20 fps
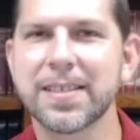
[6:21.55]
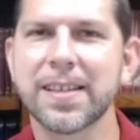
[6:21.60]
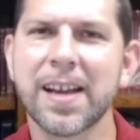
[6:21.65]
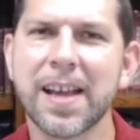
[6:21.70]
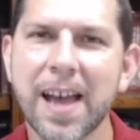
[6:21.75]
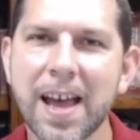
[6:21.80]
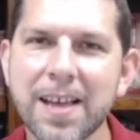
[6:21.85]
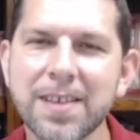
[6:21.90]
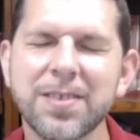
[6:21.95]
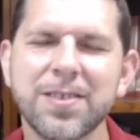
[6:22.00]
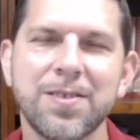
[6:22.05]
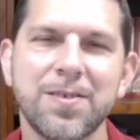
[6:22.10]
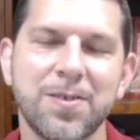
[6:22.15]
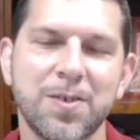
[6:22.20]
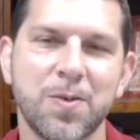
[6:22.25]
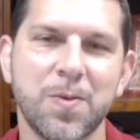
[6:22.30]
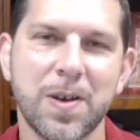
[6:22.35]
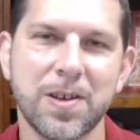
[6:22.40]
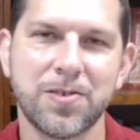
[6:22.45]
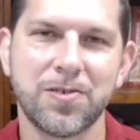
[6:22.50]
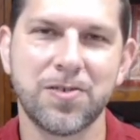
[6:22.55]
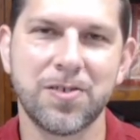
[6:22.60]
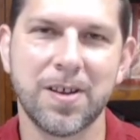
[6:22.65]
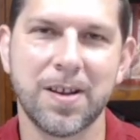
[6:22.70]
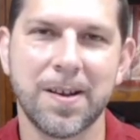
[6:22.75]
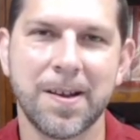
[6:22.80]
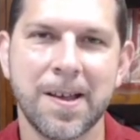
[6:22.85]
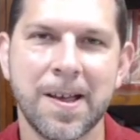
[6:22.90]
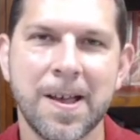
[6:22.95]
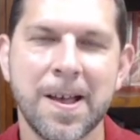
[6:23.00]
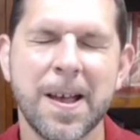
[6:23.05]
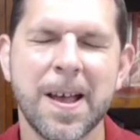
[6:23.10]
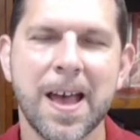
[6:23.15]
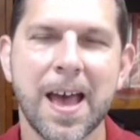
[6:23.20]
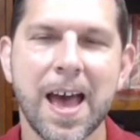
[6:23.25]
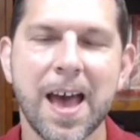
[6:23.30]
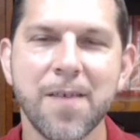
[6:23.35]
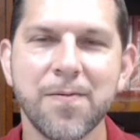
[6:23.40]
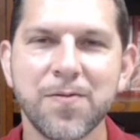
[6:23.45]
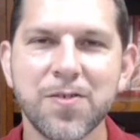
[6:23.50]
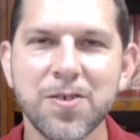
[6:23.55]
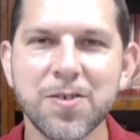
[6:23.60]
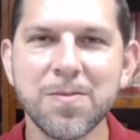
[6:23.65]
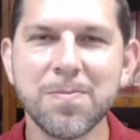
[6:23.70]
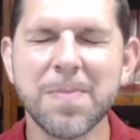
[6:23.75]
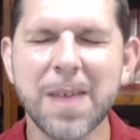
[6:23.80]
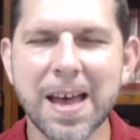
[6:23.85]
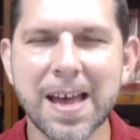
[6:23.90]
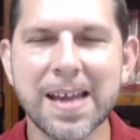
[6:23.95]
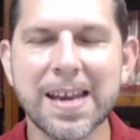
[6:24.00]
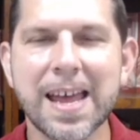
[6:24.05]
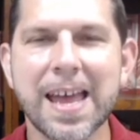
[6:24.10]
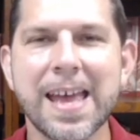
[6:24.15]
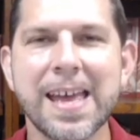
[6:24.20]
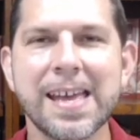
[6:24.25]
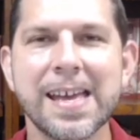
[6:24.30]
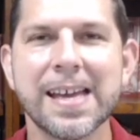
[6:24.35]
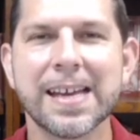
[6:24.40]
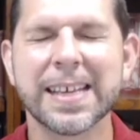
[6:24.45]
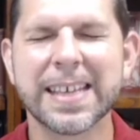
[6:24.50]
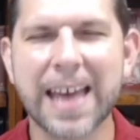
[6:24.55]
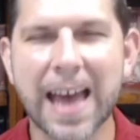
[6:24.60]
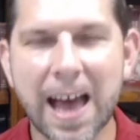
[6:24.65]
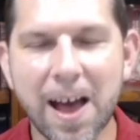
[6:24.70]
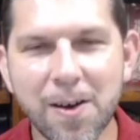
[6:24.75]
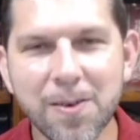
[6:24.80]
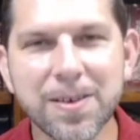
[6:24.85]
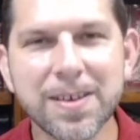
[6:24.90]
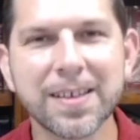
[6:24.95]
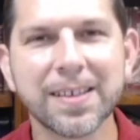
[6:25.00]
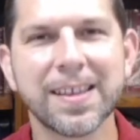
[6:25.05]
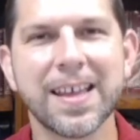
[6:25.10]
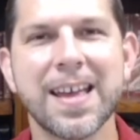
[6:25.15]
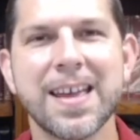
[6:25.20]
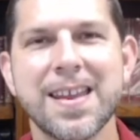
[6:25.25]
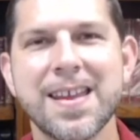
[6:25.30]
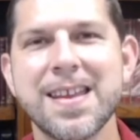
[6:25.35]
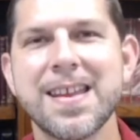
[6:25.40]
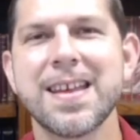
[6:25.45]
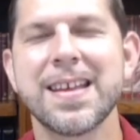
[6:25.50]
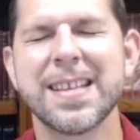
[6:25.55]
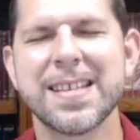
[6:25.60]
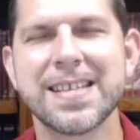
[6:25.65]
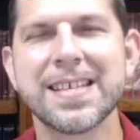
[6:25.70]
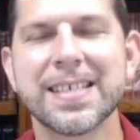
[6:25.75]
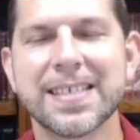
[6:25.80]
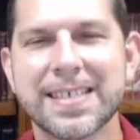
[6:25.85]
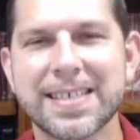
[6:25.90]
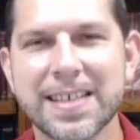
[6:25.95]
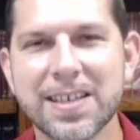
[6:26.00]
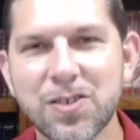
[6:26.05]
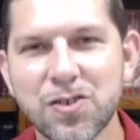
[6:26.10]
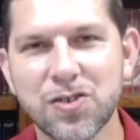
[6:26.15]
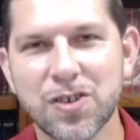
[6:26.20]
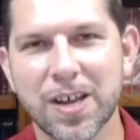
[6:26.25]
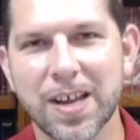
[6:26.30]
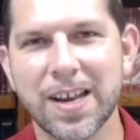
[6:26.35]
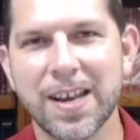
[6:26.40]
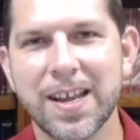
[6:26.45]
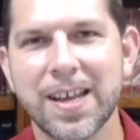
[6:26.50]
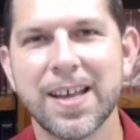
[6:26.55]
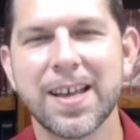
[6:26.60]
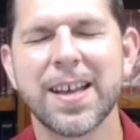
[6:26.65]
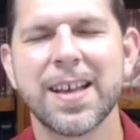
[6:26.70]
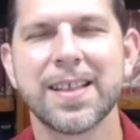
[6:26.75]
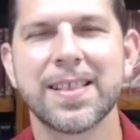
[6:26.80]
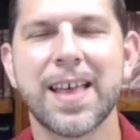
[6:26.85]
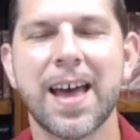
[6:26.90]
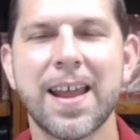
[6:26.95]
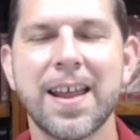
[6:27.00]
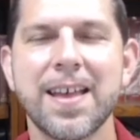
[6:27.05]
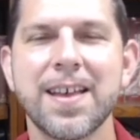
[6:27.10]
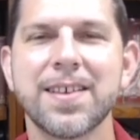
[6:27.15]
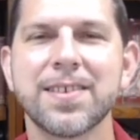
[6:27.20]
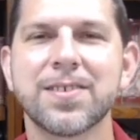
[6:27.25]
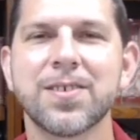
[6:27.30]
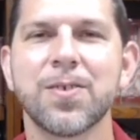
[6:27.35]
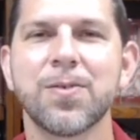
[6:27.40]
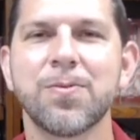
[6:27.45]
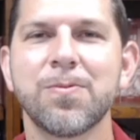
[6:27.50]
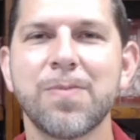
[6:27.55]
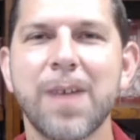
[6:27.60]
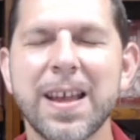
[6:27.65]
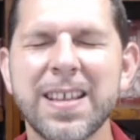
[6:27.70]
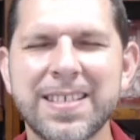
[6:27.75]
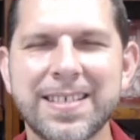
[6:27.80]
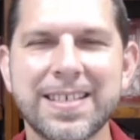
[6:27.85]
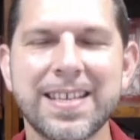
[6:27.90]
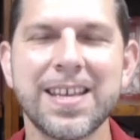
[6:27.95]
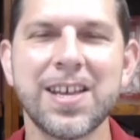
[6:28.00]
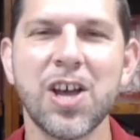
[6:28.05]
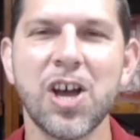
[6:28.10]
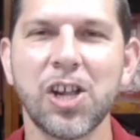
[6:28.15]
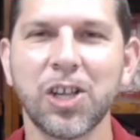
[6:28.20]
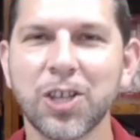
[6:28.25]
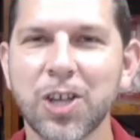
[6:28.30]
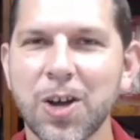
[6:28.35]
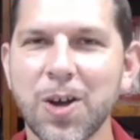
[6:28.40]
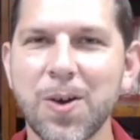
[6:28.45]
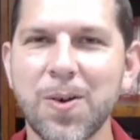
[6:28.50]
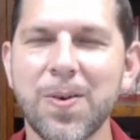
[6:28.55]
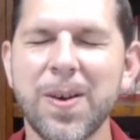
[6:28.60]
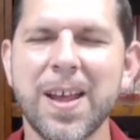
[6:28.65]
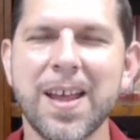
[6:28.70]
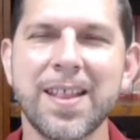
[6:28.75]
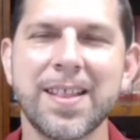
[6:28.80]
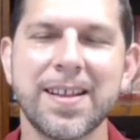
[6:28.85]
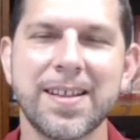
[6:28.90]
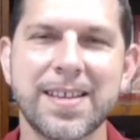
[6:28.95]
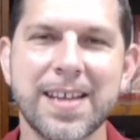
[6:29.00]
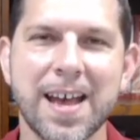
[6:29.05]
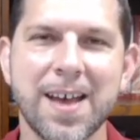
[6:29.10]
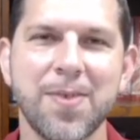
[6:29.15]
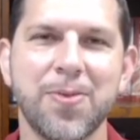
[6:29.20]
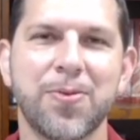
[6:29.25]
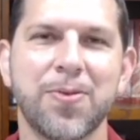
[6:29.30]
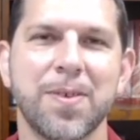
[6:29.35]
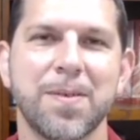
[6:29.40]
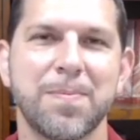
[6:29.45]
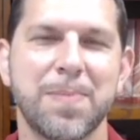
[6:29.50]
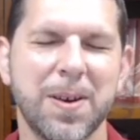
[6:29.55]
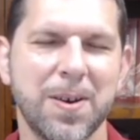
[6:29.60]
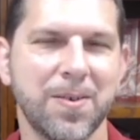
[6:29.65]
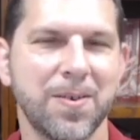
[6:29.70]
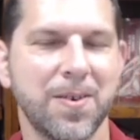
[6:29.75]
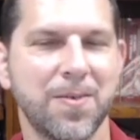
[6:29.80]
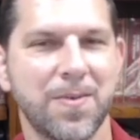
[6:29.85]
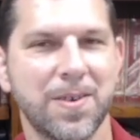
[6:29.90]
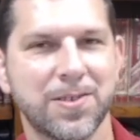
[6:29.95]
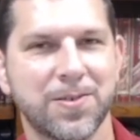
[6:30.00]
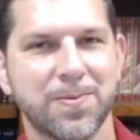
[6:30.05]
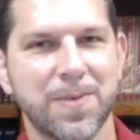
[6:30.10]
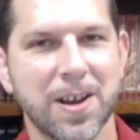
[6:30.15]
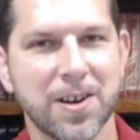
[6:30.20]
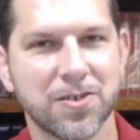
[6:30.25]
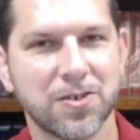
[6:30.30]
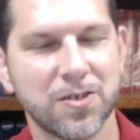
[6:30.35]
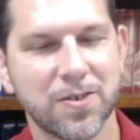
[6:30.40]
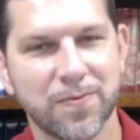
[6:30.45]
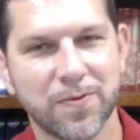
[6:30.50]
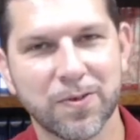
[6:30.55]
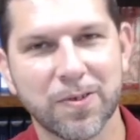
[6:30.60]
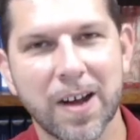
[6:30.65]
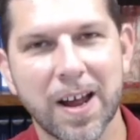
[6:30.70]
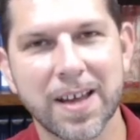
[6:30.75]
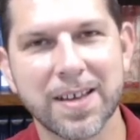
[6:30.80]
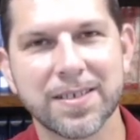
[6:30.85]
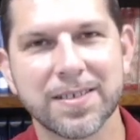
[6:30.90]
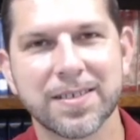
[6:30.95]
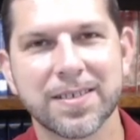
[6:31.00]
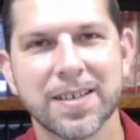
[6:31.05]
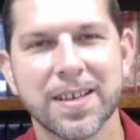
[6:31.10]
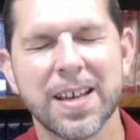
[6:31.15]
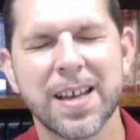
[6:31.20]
And I ask you the question, have you made a calculated decision that is resting alone in the death, burial, and resurrection of Christ